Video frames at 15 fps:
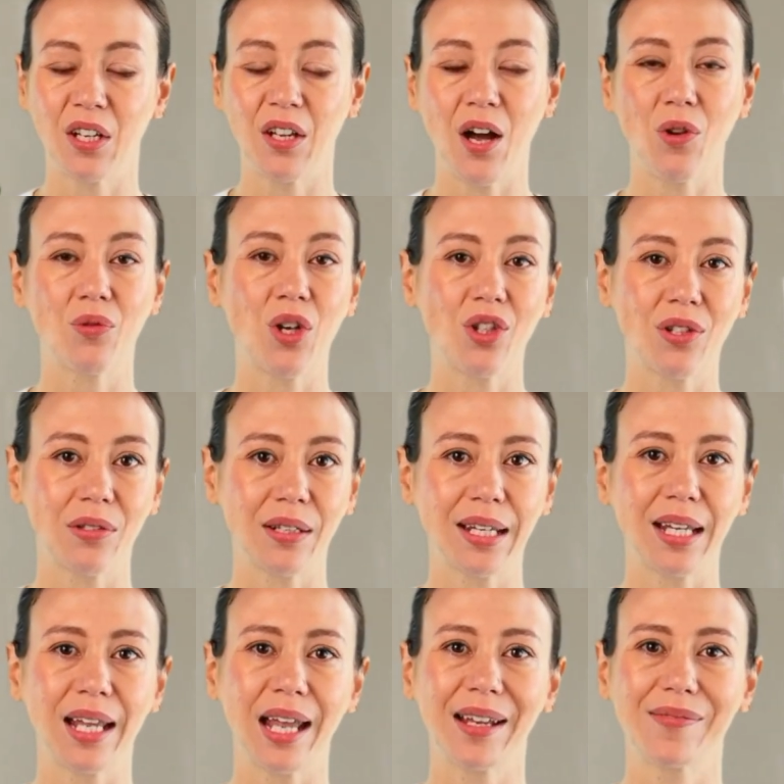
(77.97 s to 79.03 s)

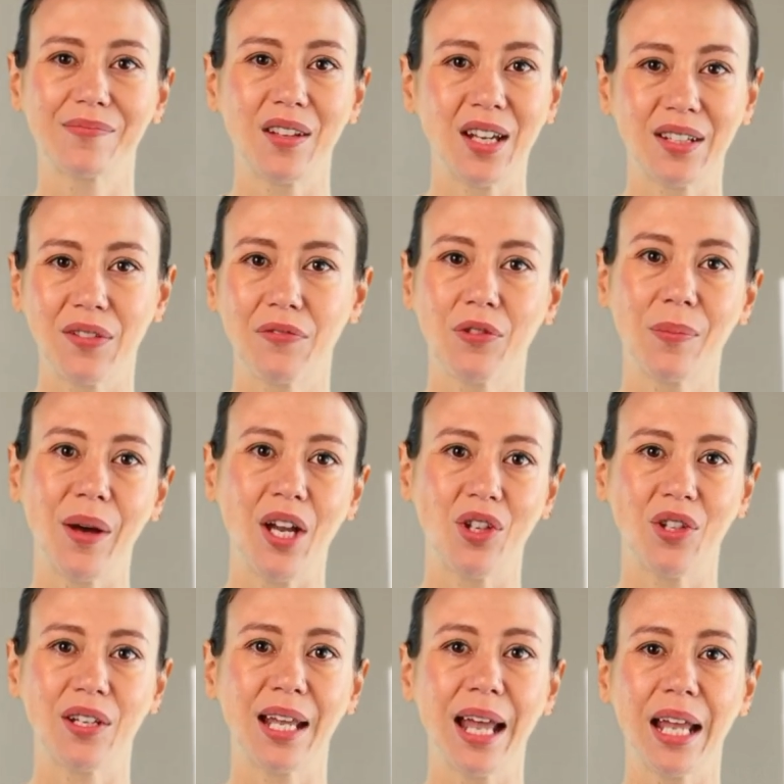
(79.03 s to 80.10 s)
Originally, this
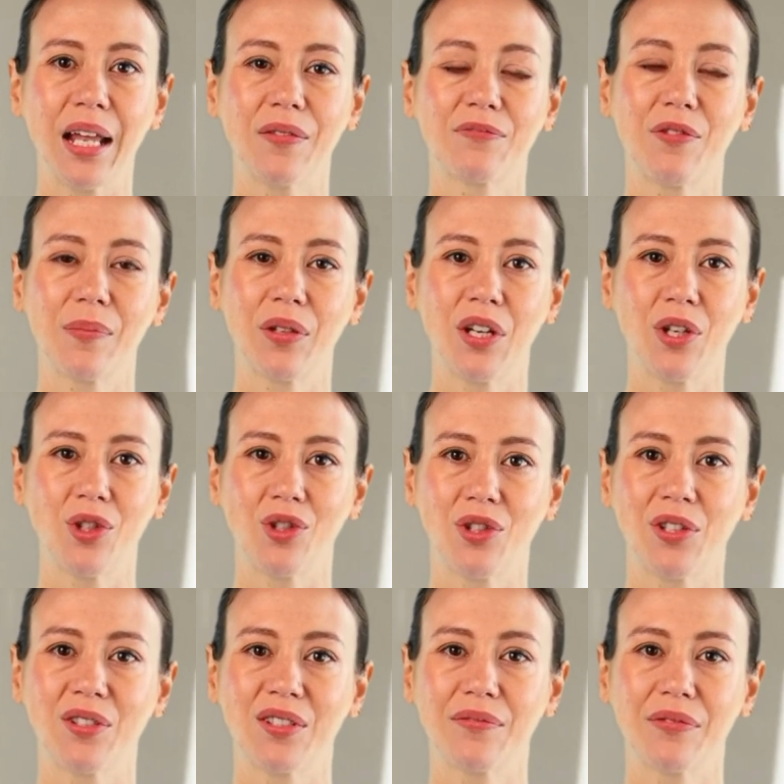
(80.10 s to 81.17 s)
information came from the
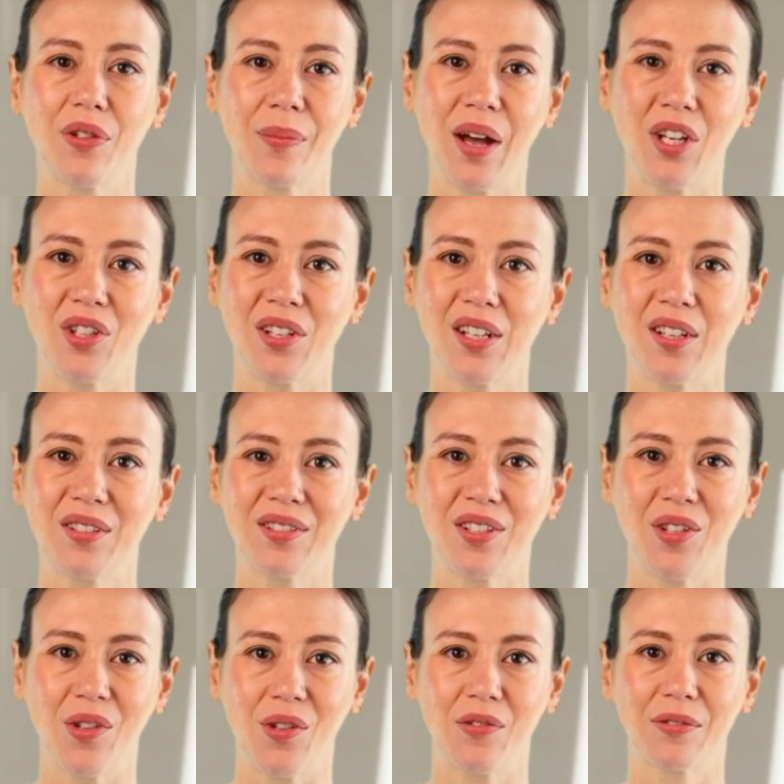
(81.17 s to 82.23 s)
Insurance Information
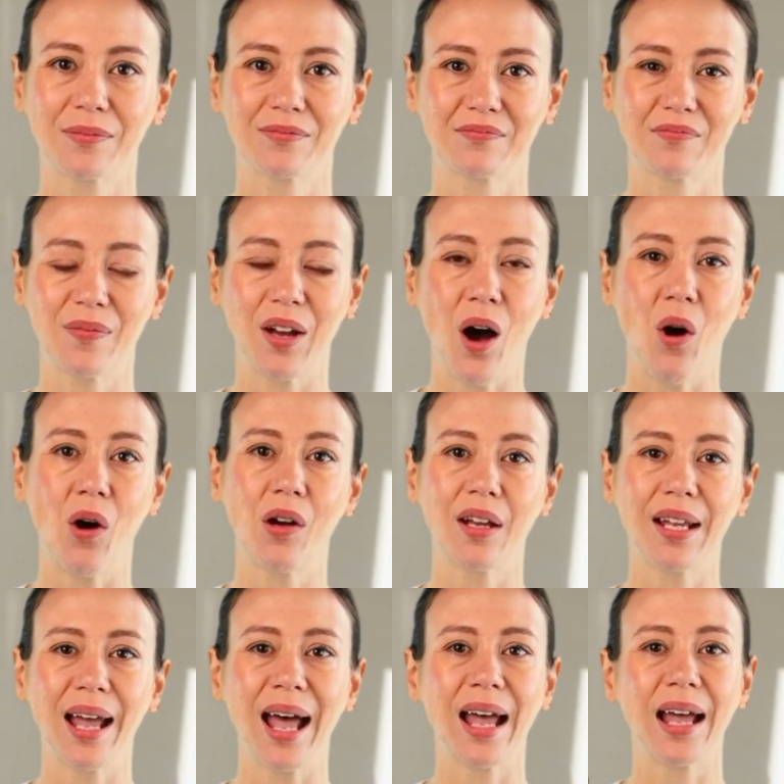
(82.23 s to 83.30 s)
Institute. Not only
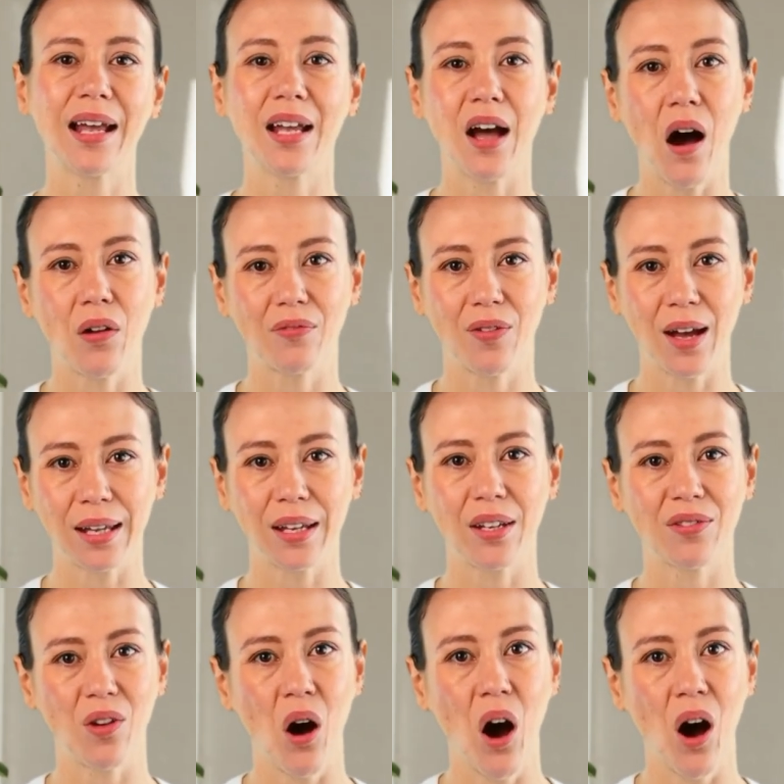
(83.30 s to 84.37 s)
can I not find this
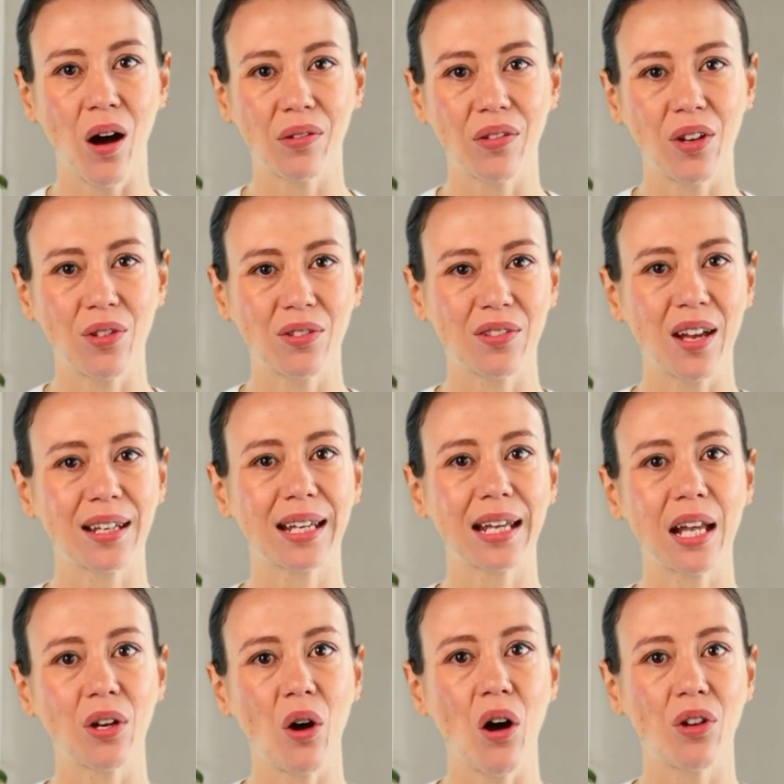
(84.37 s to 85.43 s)
on their site
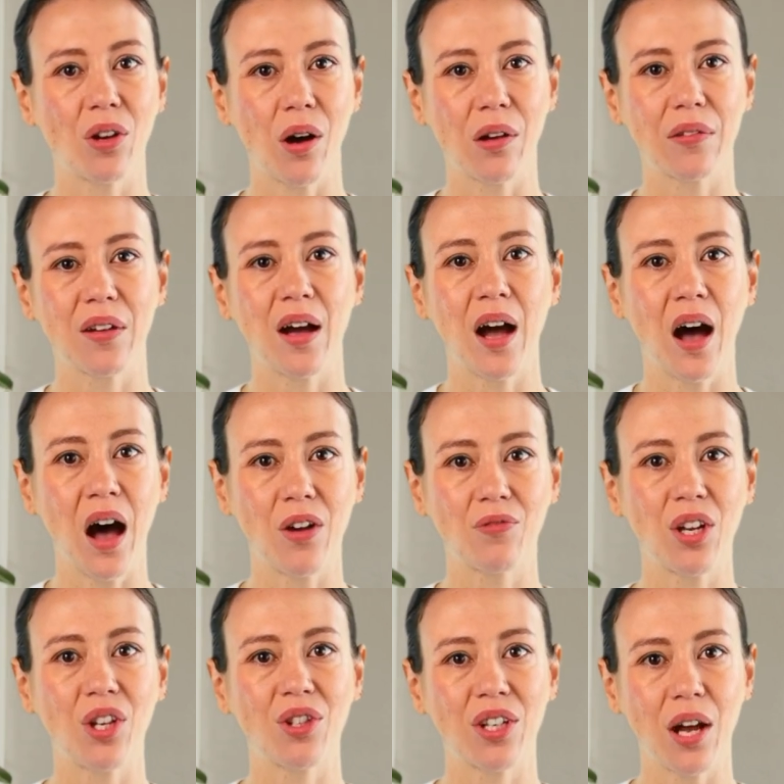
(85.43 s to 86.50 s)
any longer, I
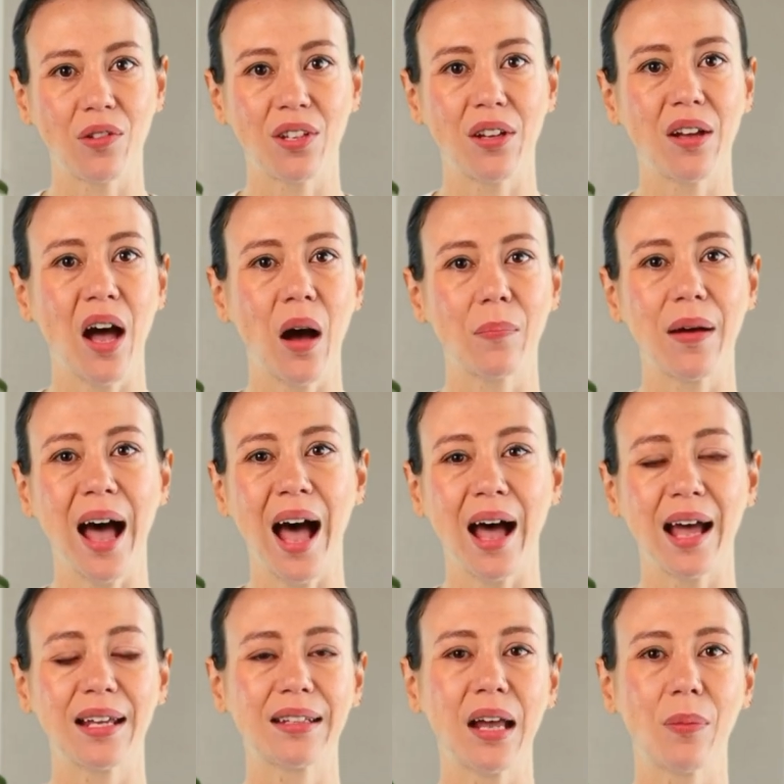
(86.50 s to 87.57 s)
reached out to them
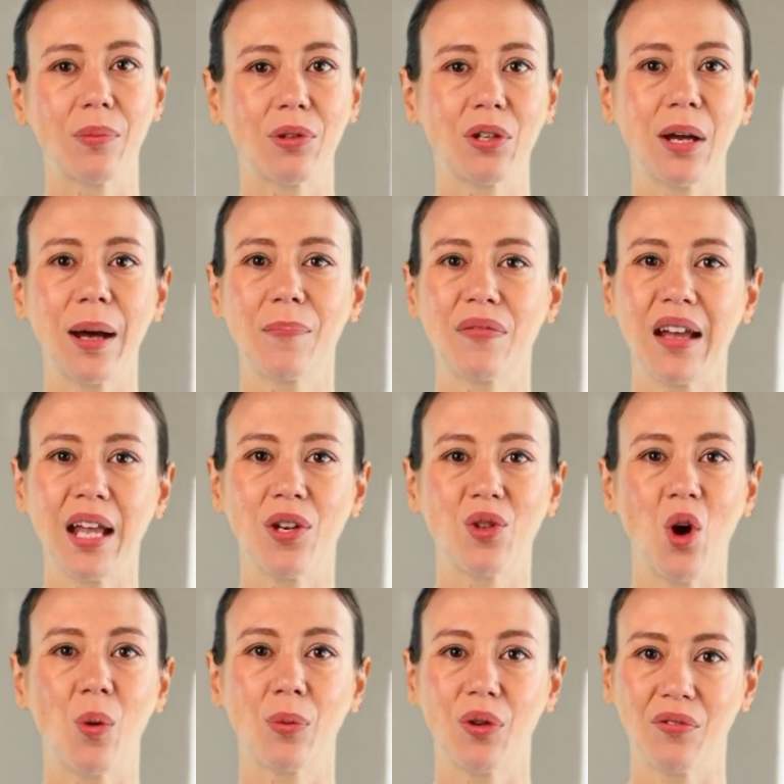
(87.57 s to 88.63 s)
and they proclaimed they
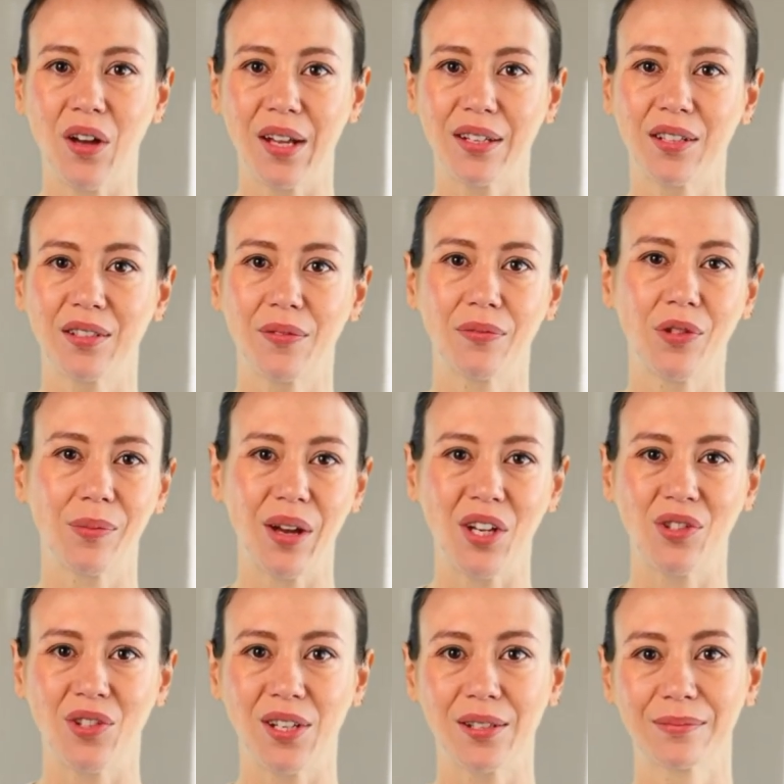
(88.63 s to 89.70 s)
don't provide this
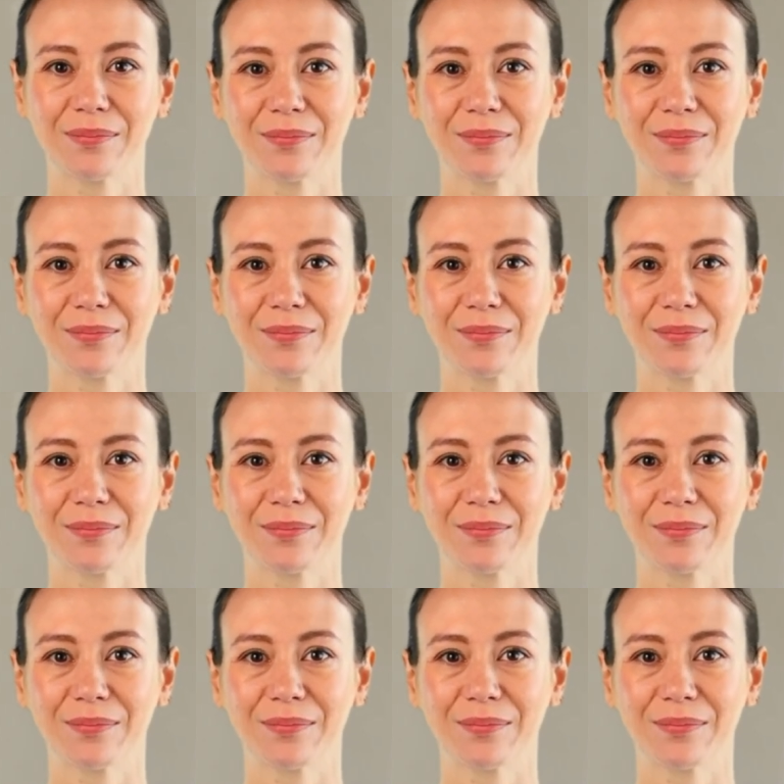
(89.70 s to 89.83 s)
information.